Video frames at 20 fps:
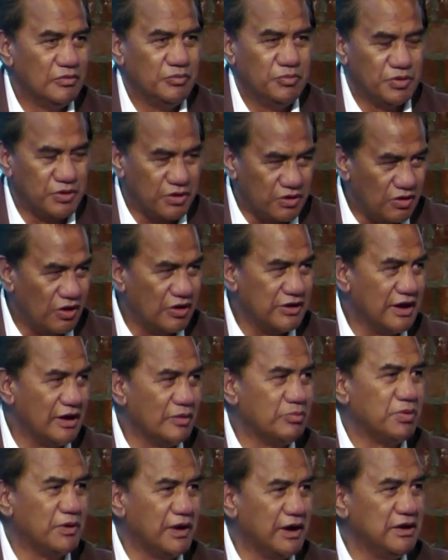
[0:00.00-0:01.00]
put it on our
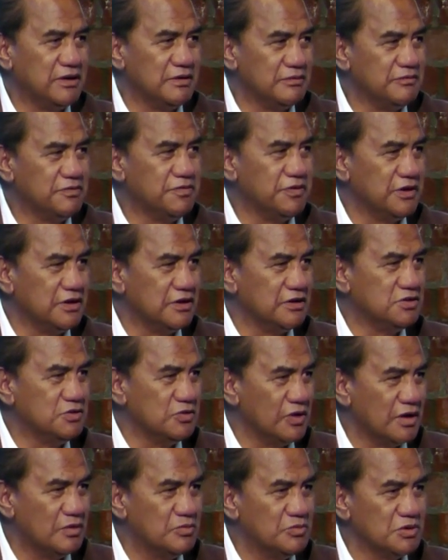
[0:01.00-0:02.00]
plate and fed it
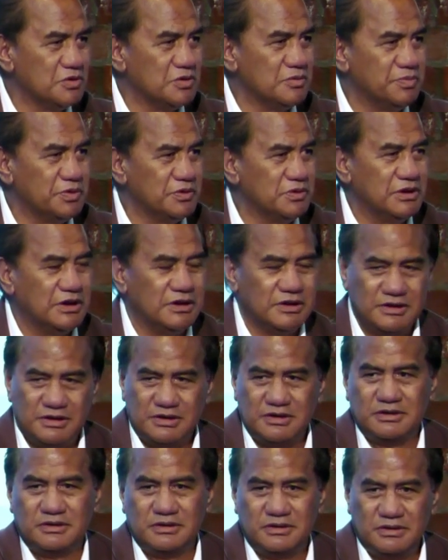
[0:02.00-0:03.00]
to our mokopuna?
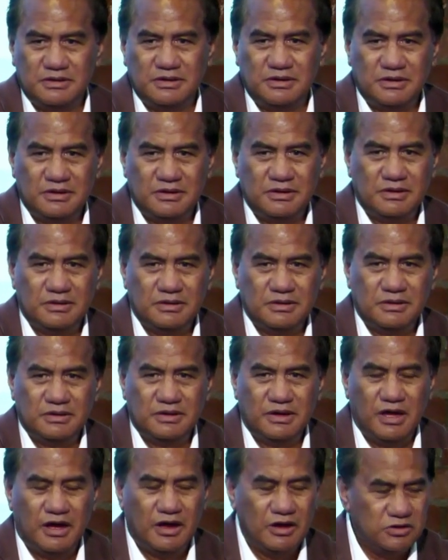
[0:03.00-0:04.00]

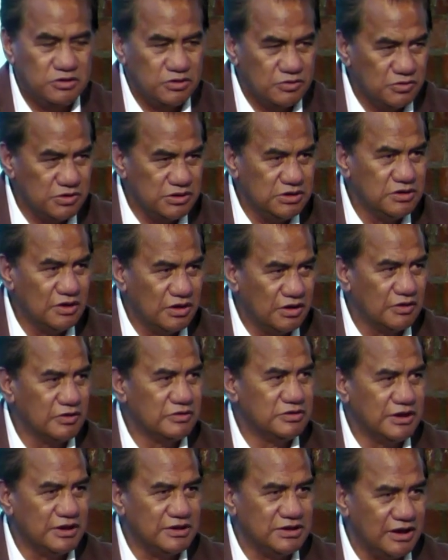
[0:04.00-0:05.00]
How do we know
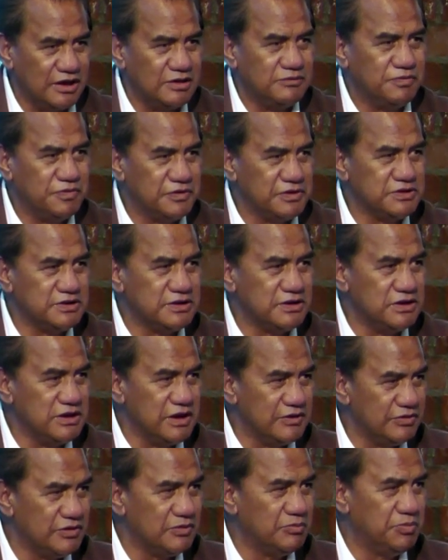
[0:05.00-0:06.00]
that that fish had
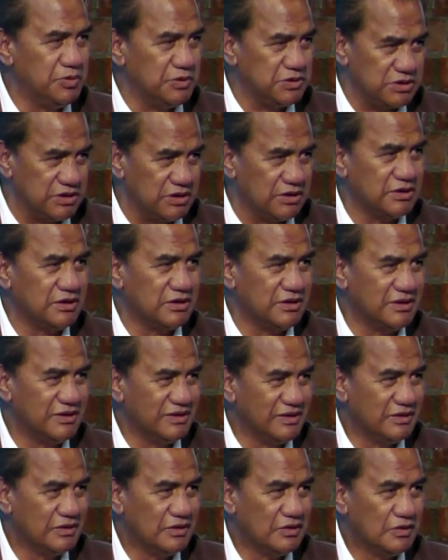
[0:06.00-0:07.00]
never bitten
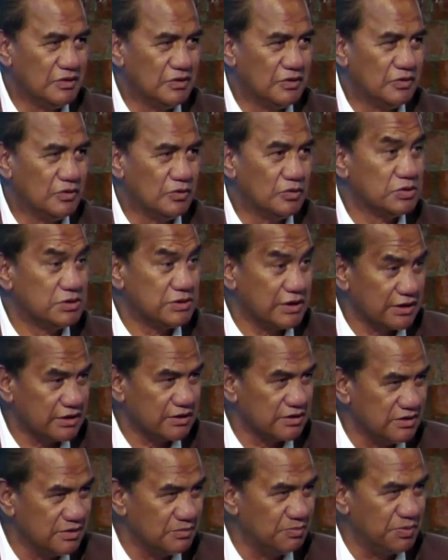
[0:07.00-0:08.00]
or
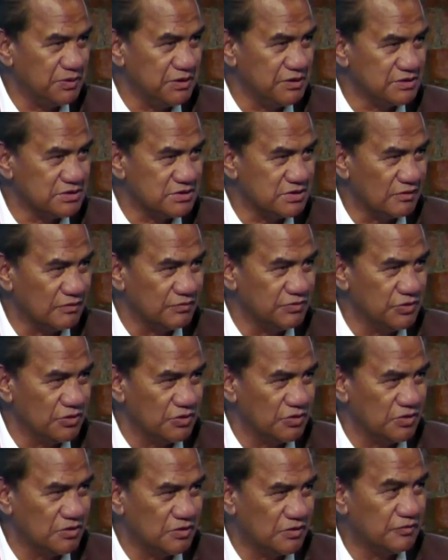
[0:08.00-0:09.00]
taken the piece of
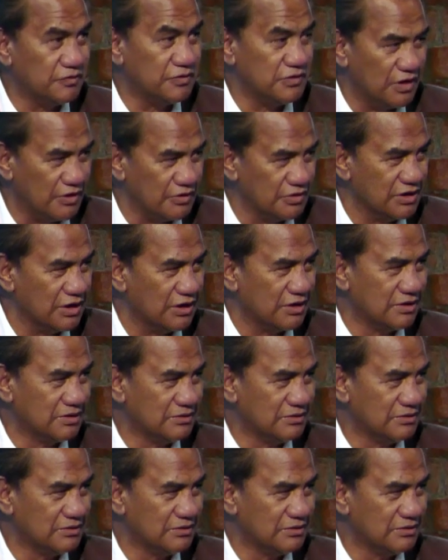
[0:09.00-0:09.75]
your whanaunga?